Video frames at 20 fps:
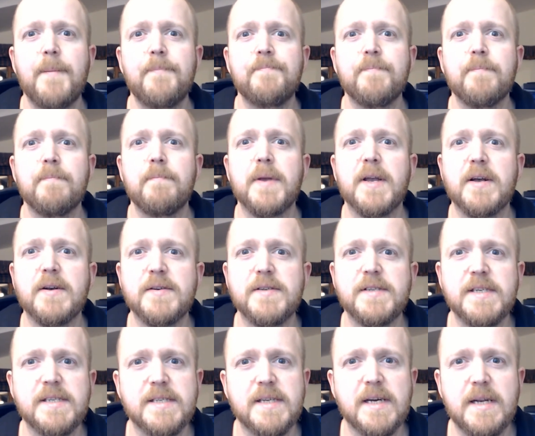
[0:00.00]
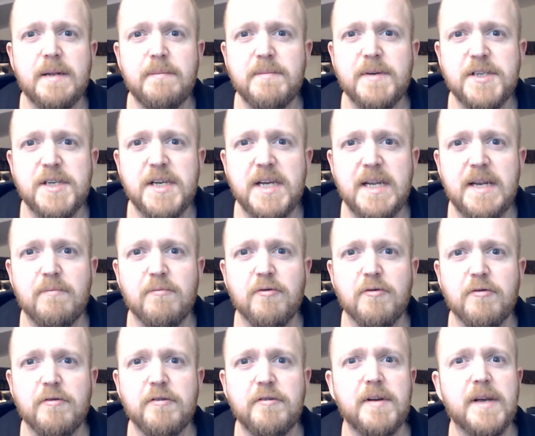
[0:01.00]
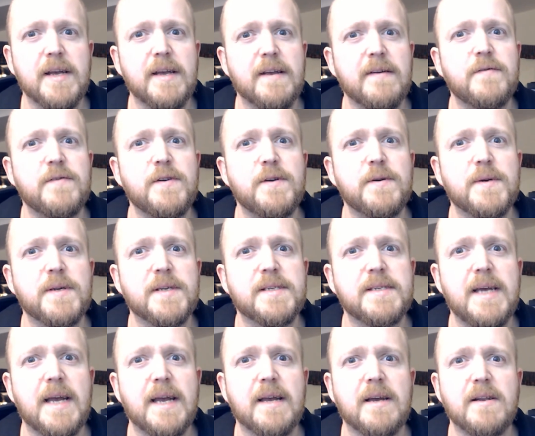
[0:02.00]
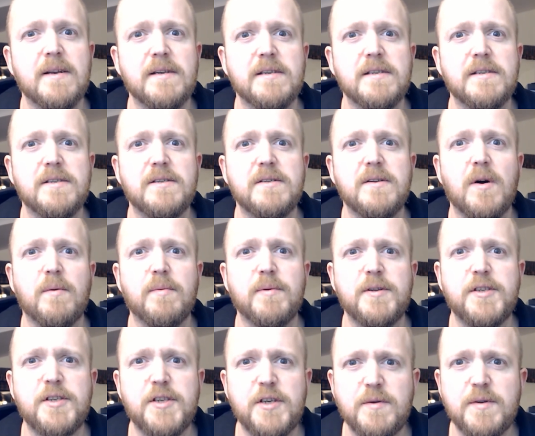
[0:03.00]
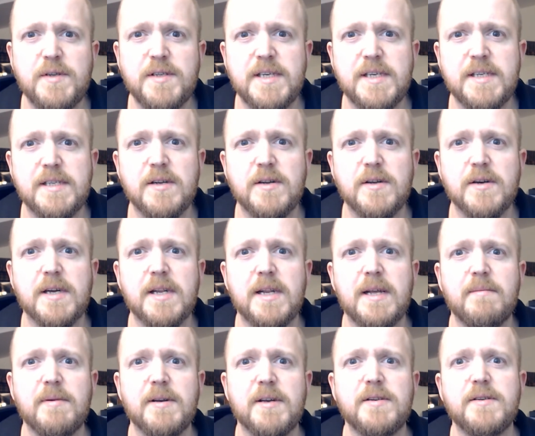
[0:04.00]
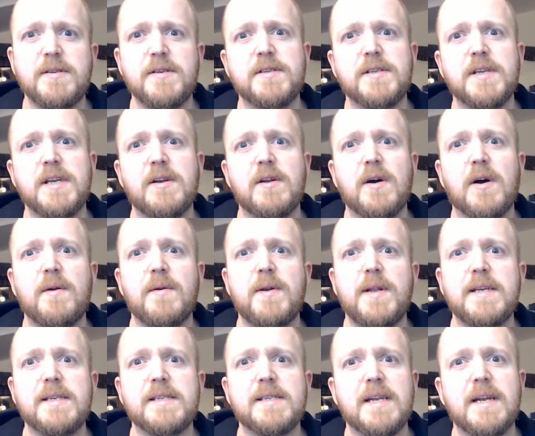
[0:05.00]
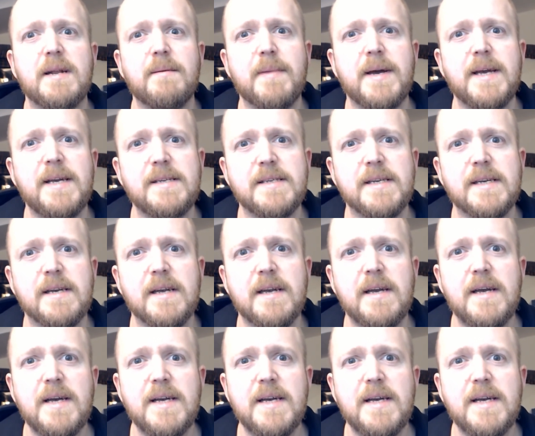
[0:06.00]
Because it's done in machine embroidery, it gives you a second opportunity to look at it, because you see not only is it an amazing